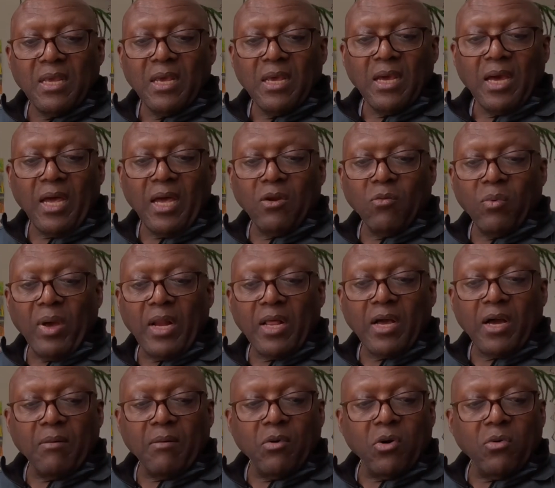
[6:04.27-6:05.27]
and
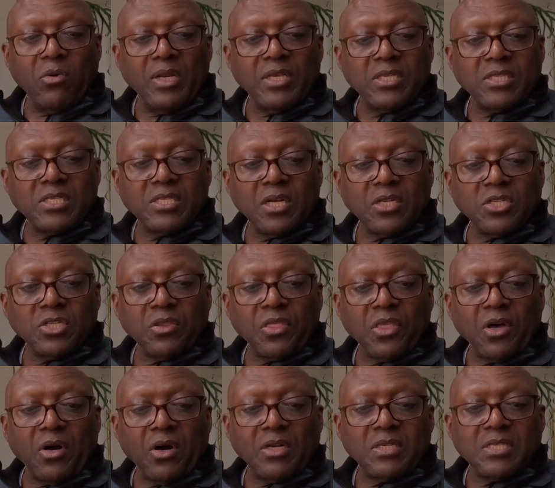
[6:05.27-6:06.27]
welcome only such
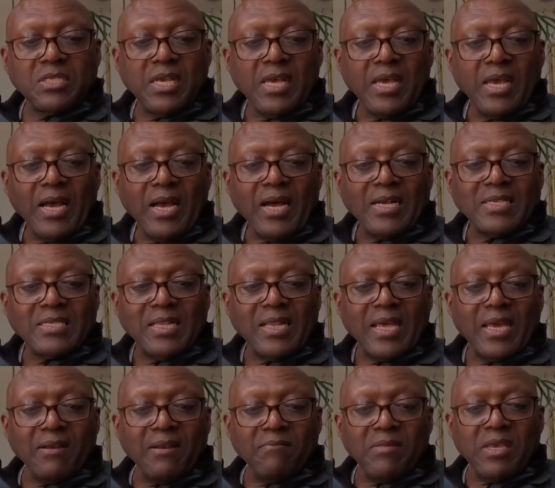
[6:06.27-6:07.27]
thoughts as
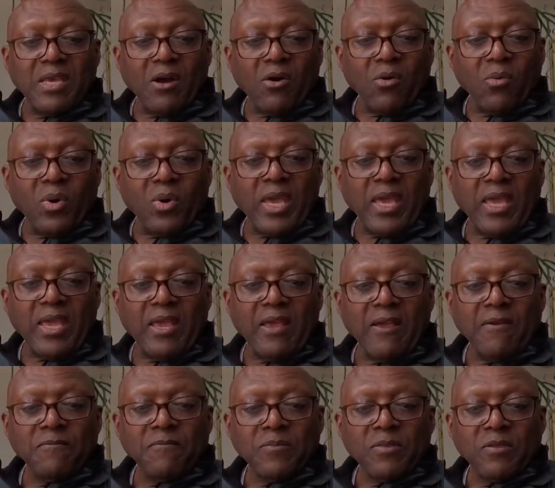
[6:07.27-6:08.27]
led me away
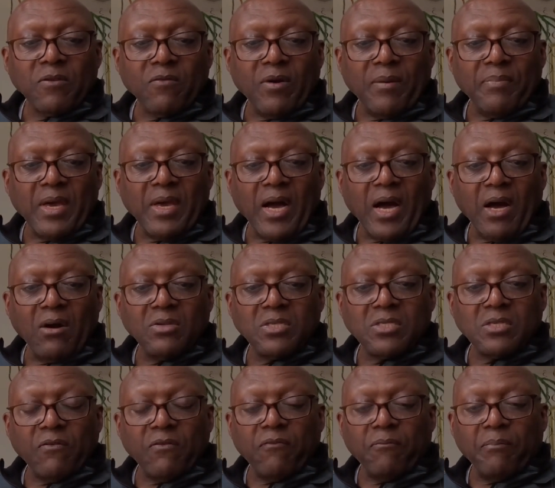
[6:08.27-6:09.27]
from the
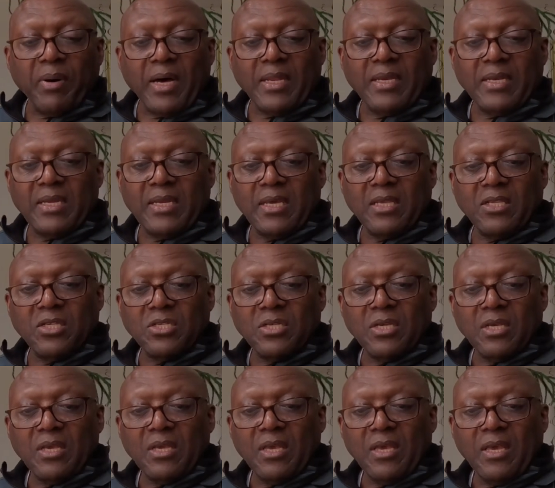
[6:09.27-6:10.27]
house of bondage.
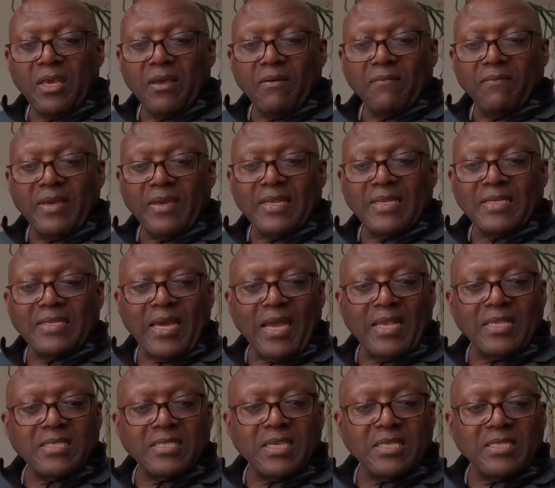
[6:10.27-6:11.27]
The
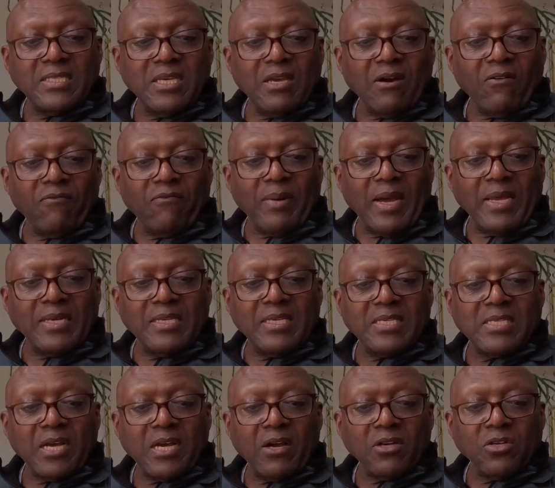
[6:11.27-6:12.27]
intensity of my
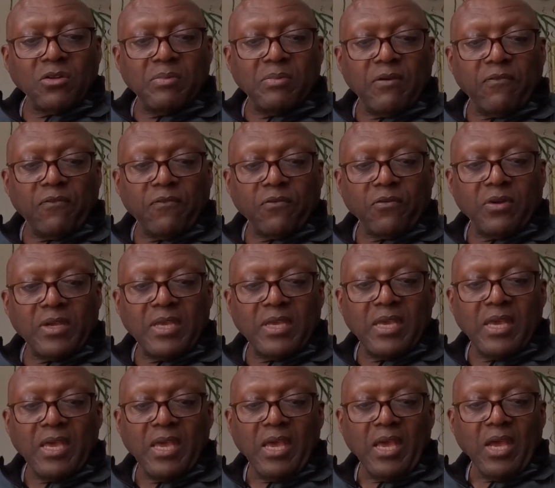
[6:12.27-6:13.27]
desire to be
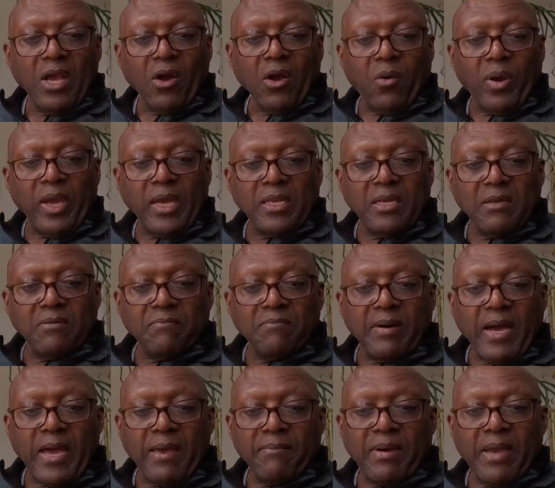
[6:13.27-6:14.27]
free, quickened
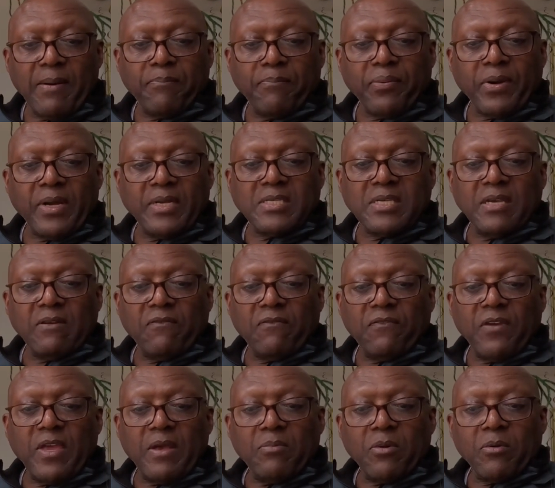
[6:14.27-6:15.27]
by my present
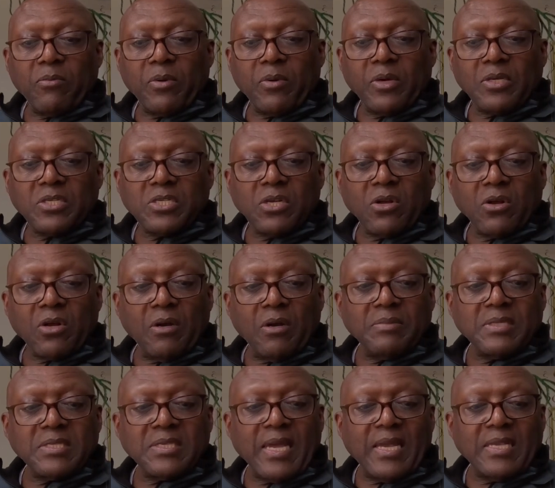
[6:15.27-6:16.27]
favorable
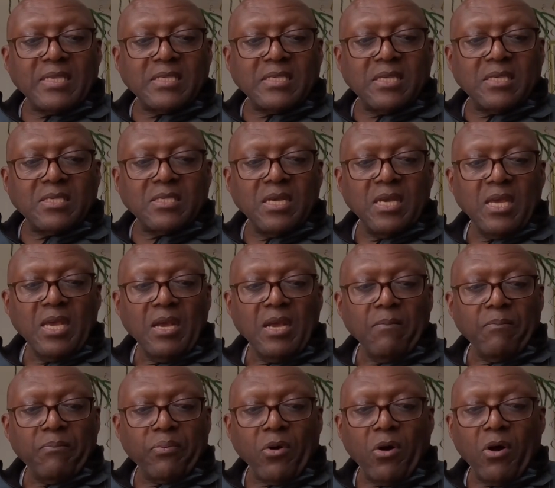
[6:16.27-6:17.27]
circumstances,
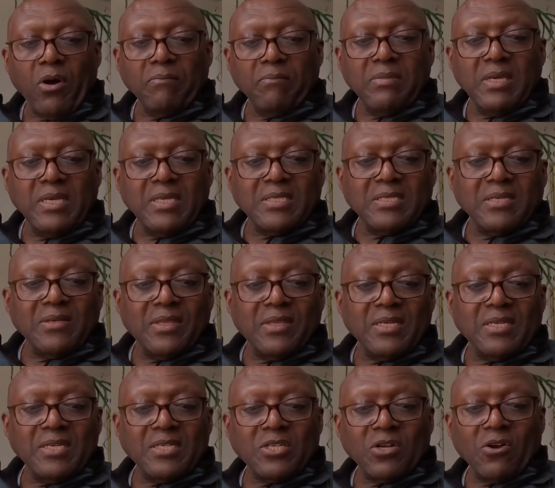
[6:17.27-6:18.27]
brought me to the
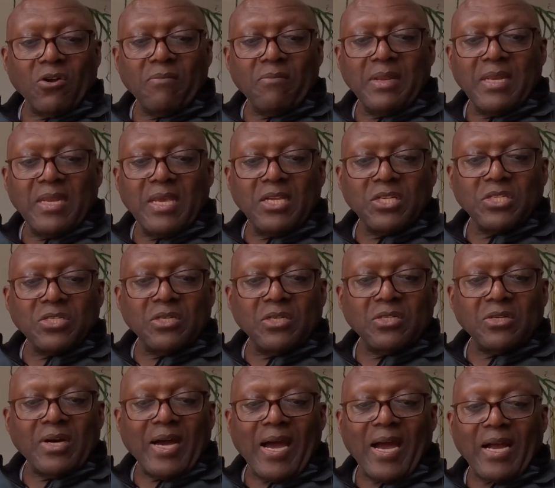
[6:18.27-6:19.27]
determination
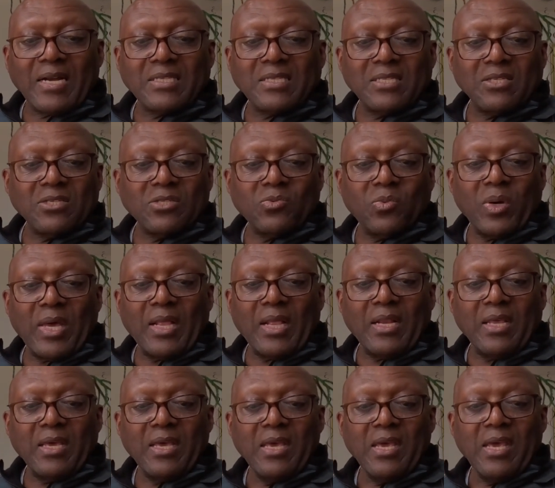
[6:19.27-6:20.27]
to act as
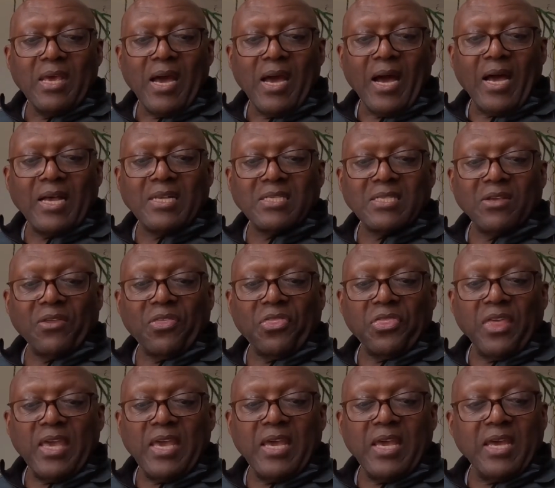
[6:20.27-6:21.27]
well as to
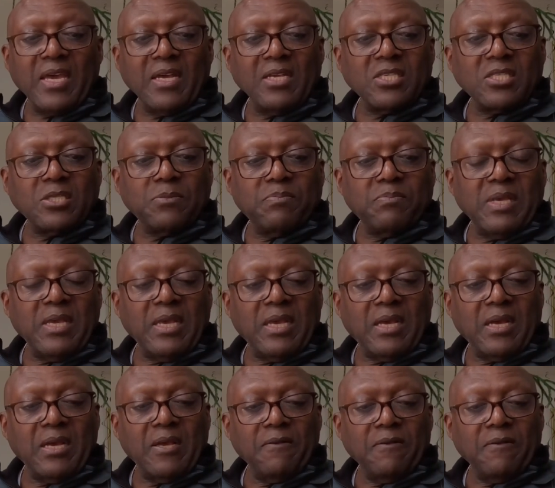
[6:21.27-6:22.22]
think and speak.